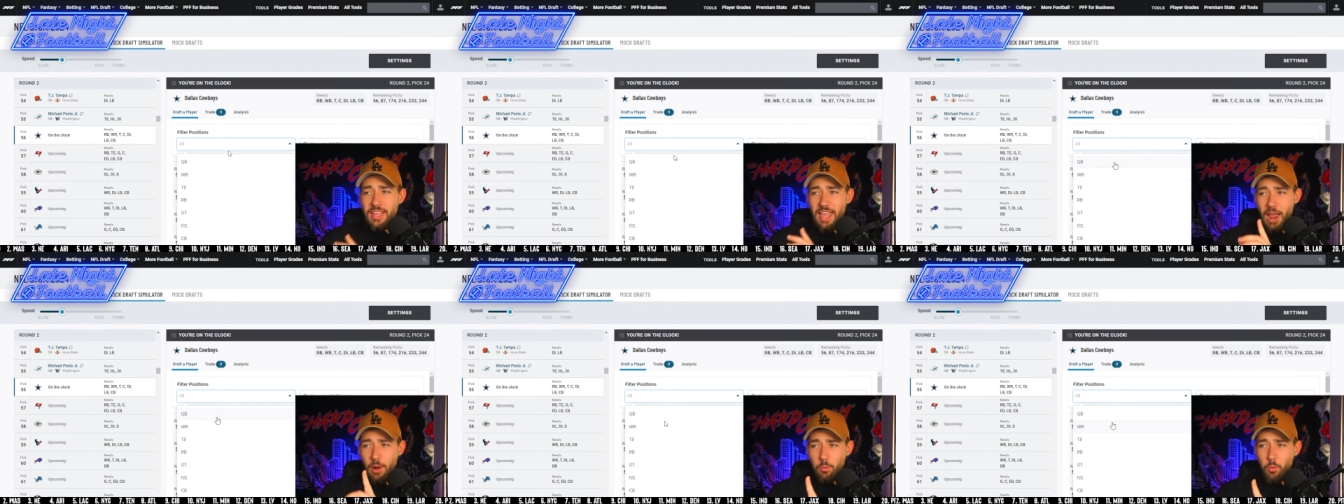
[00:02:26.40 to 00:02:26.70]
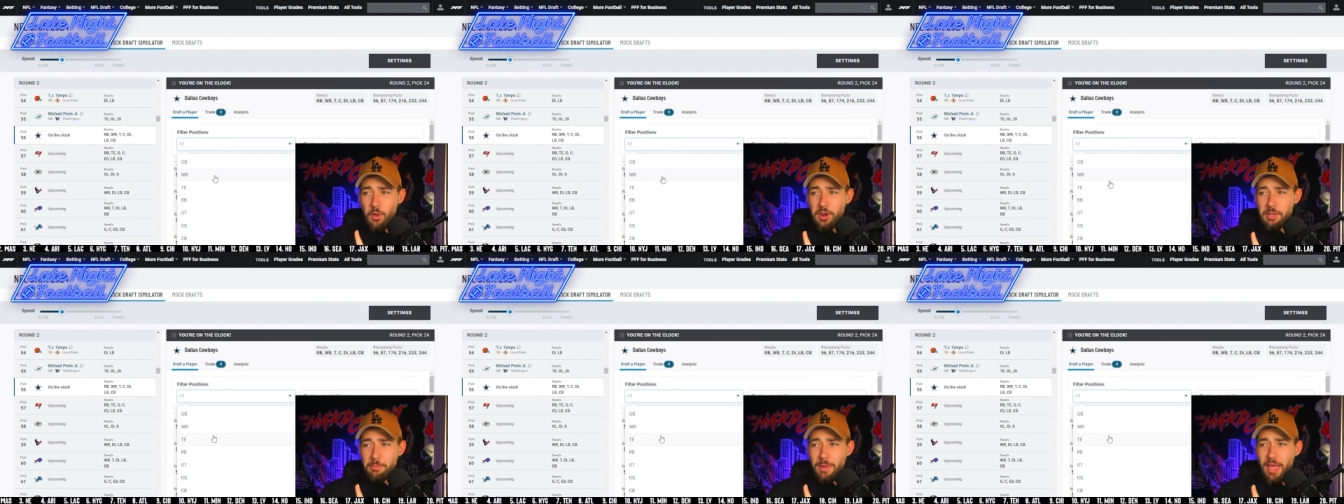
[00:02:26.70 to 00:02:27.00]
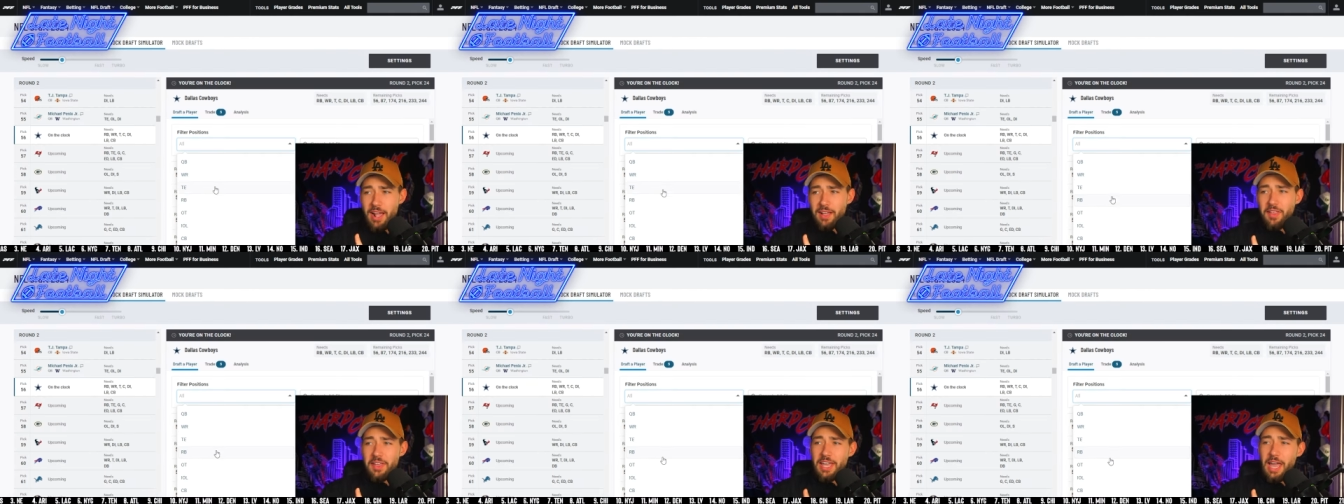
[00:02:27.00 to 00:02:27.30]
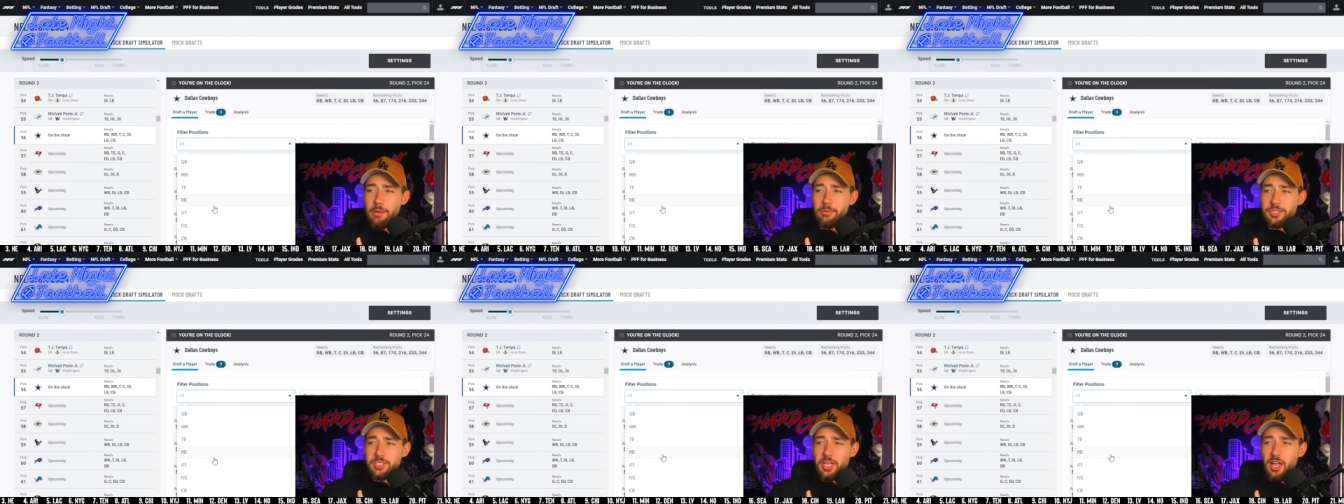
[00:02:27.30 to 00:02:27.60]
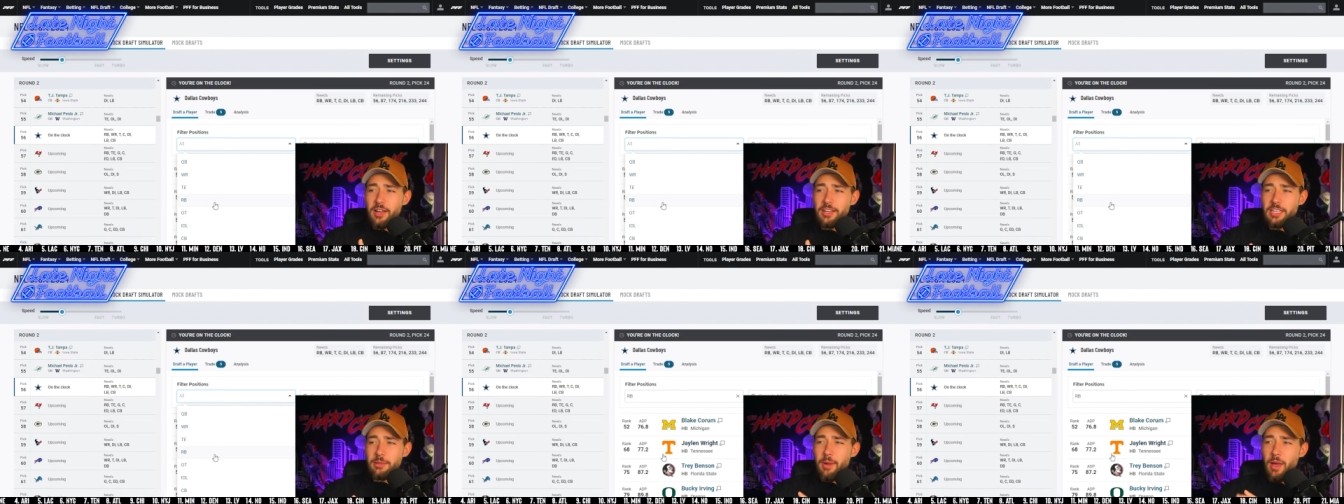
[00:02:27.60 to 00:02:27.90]
At running back, like I was
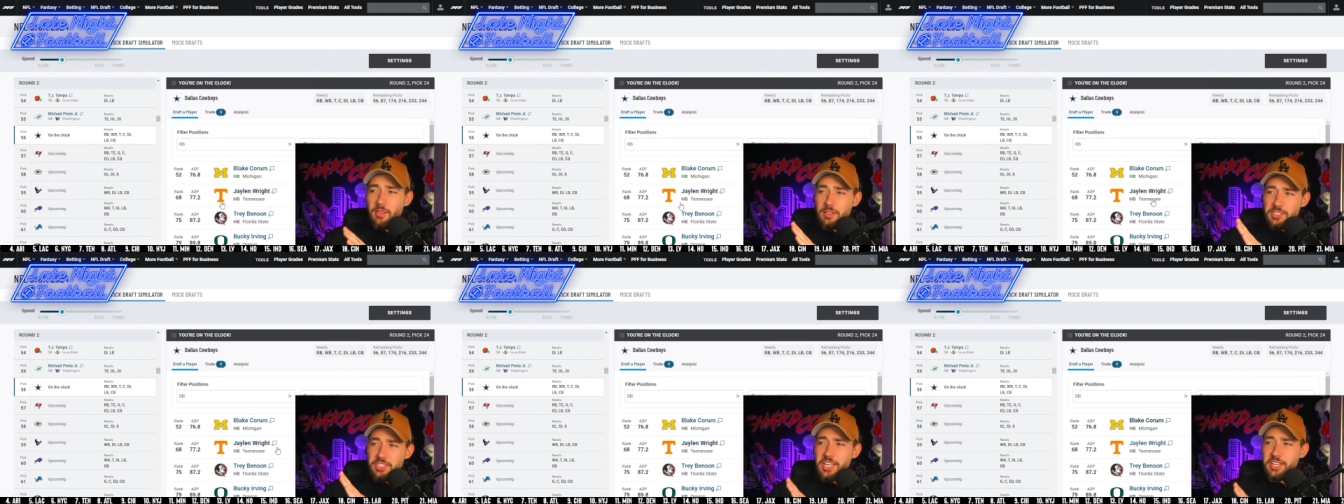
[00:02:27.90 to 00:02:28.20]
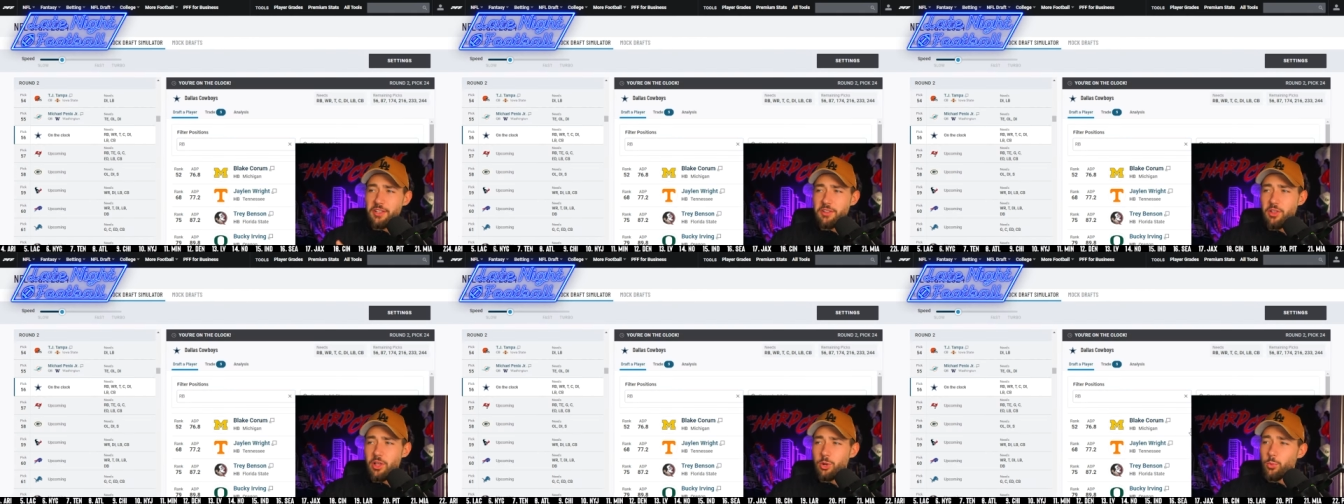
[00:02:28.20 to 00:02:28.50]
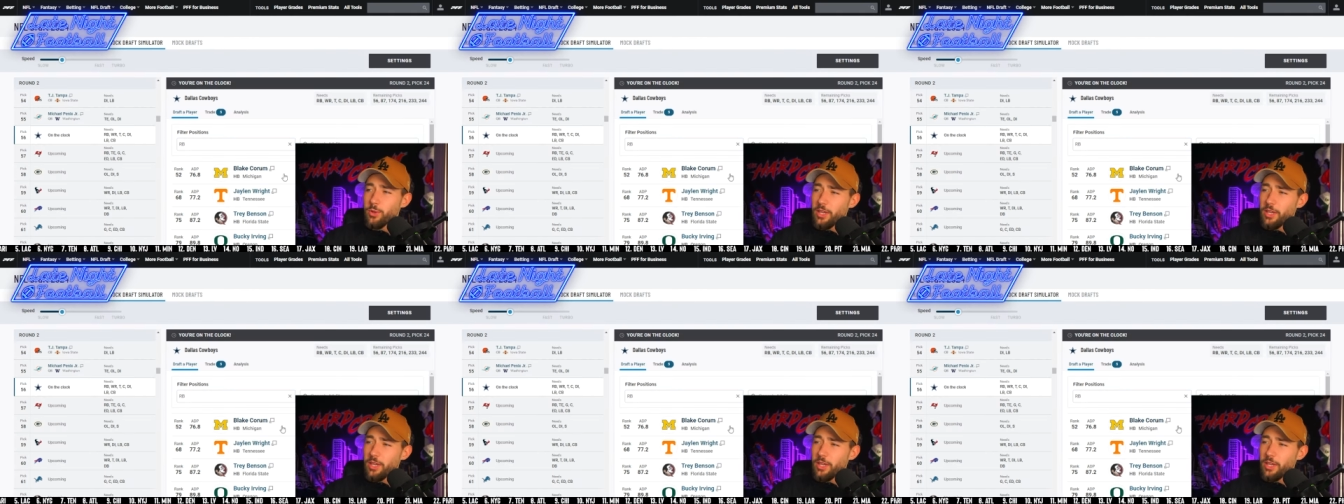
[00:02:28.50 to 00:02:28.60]
talking about, let's take a look.